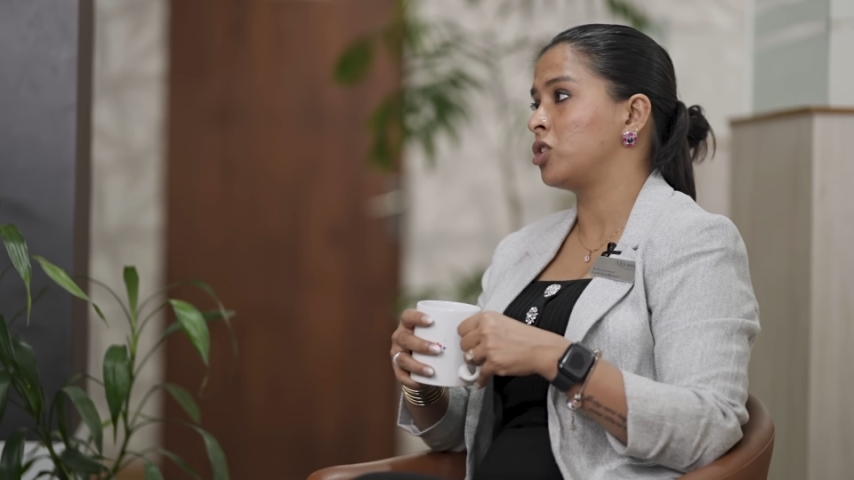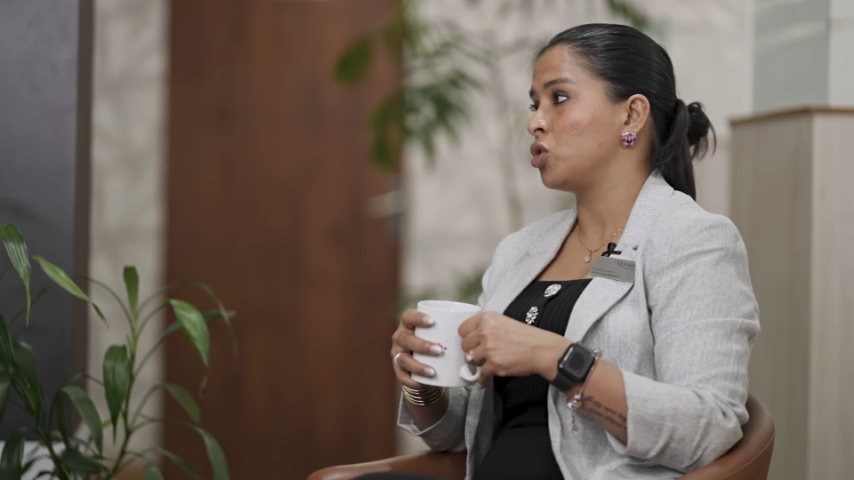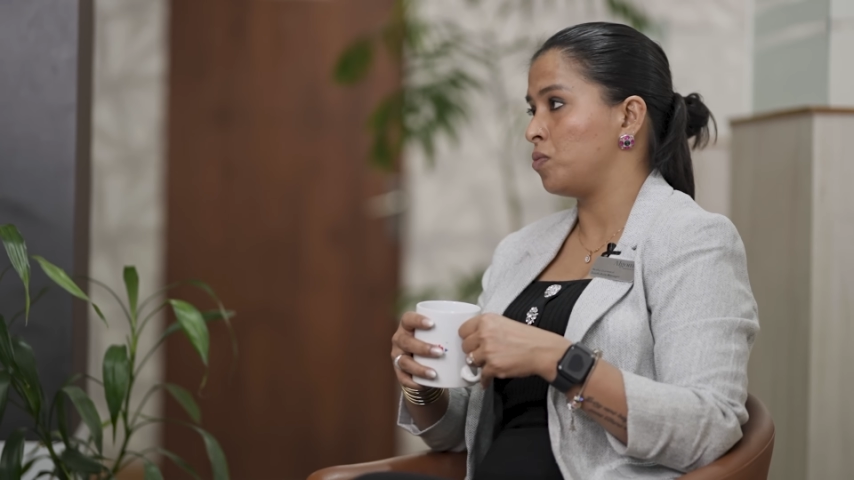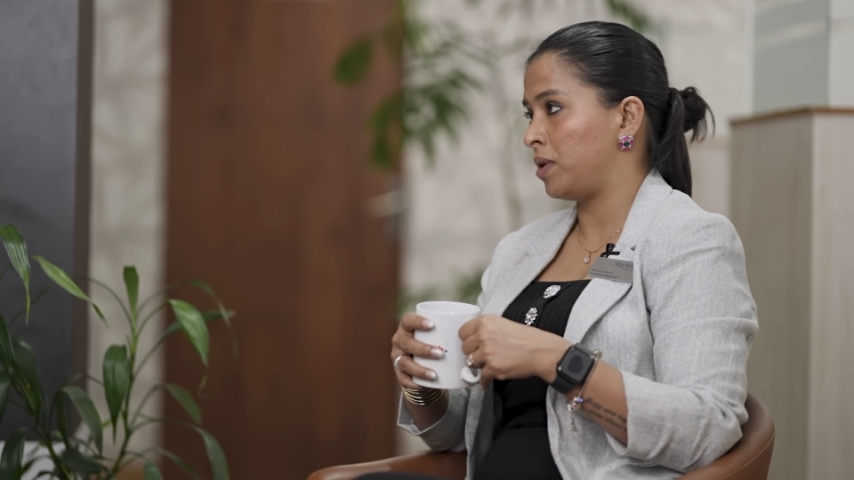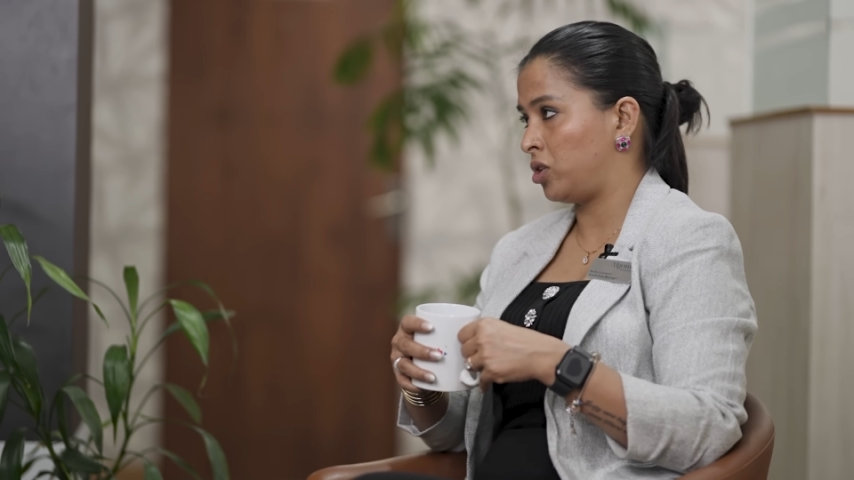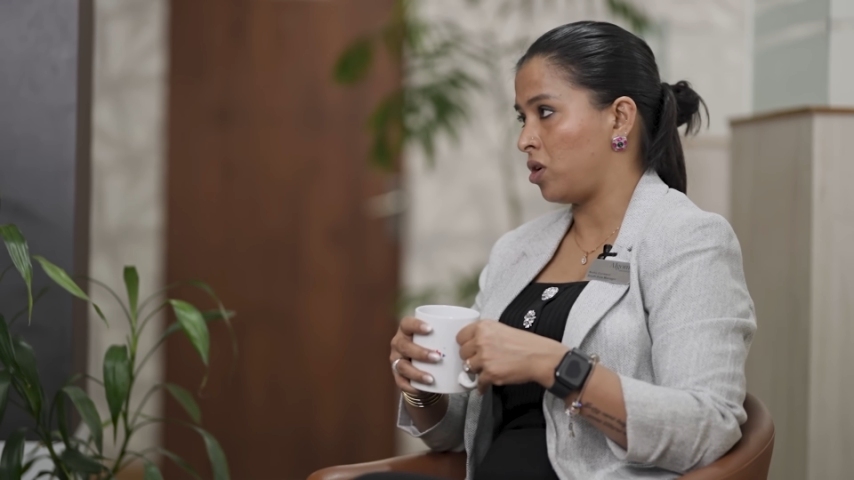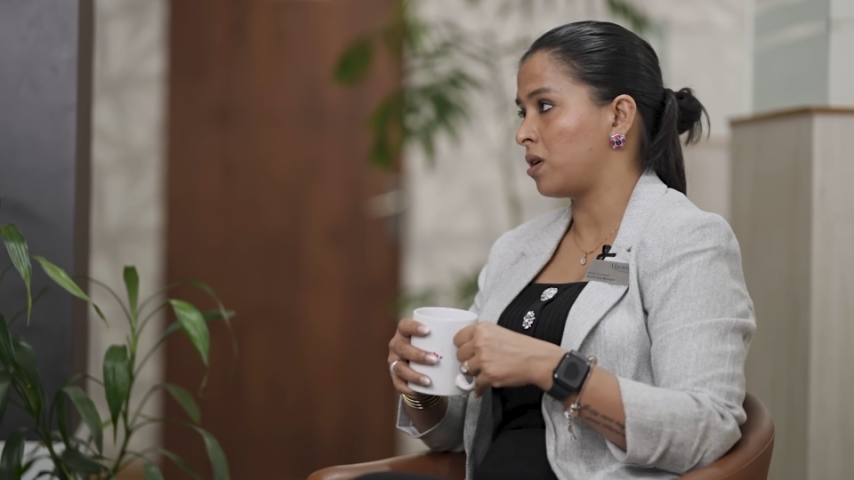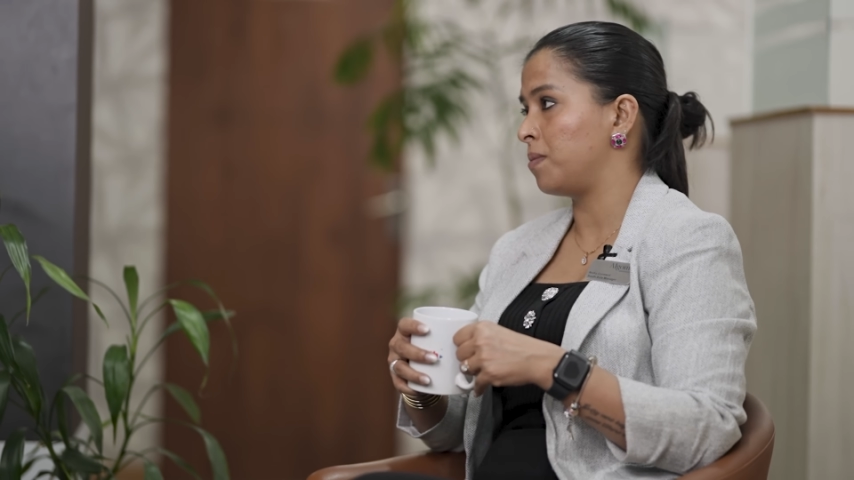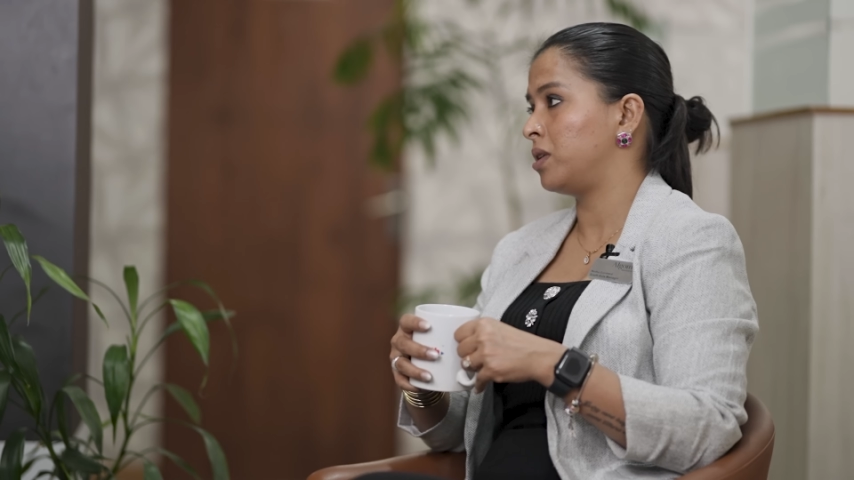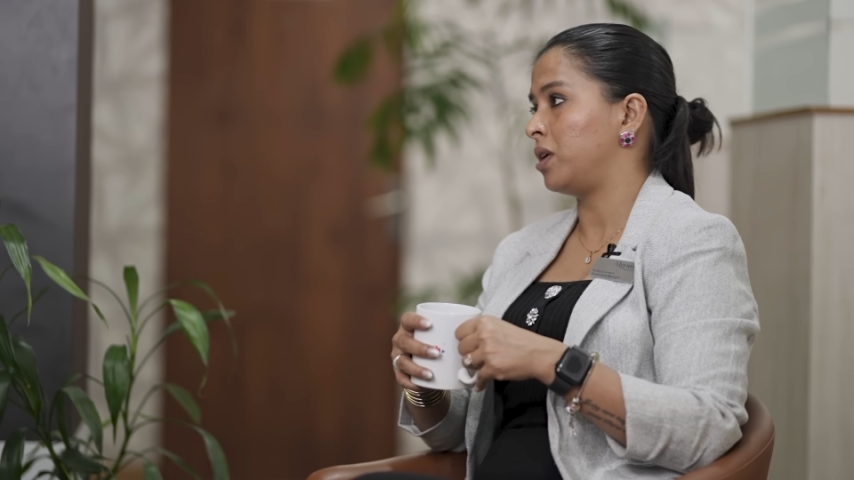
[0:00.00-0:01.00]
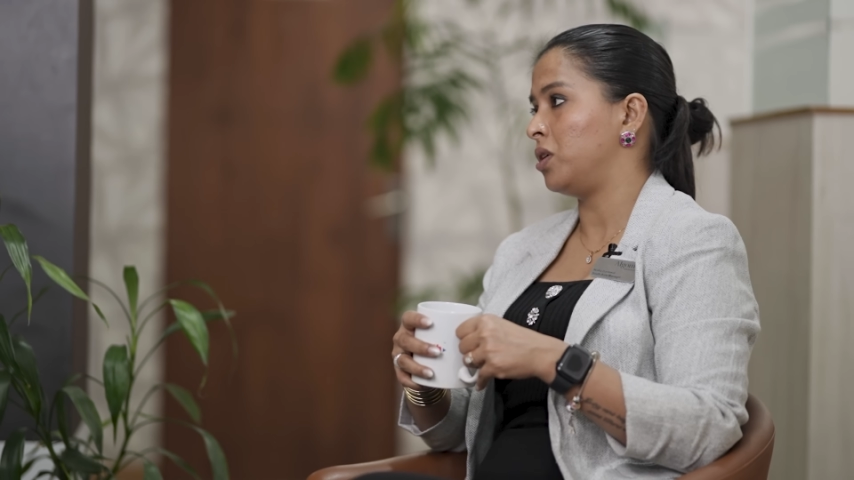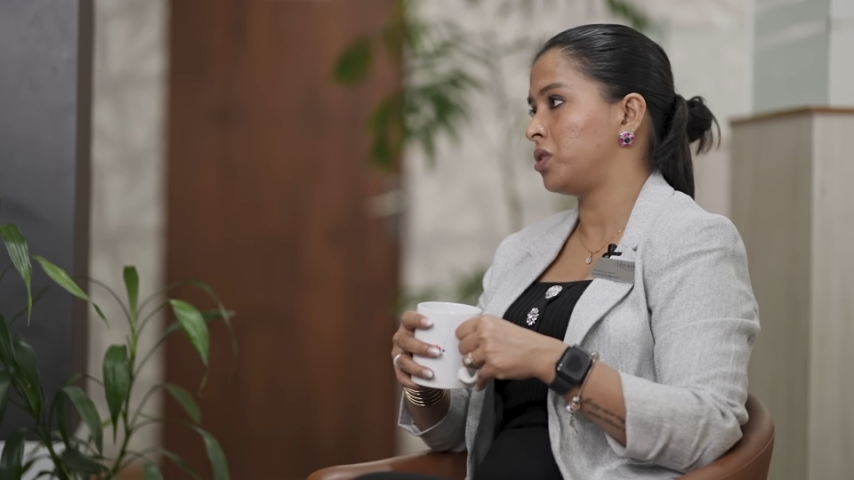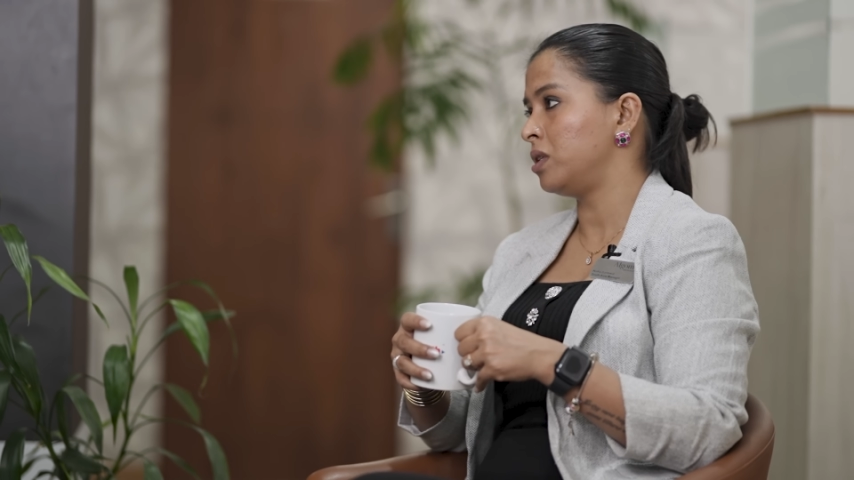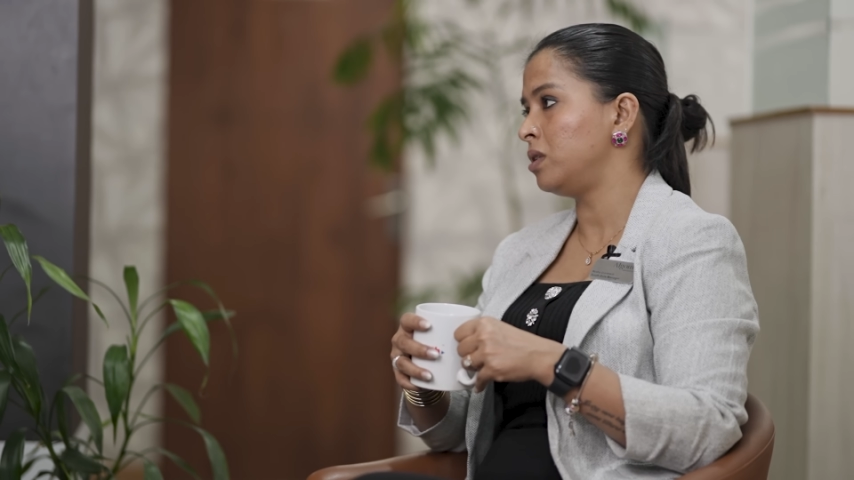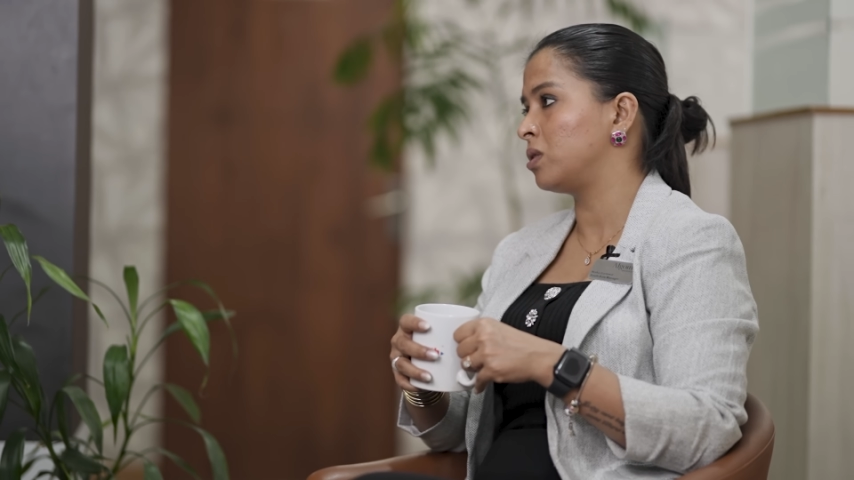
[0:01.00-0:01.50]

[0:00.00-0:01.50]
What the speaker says: too many documentation.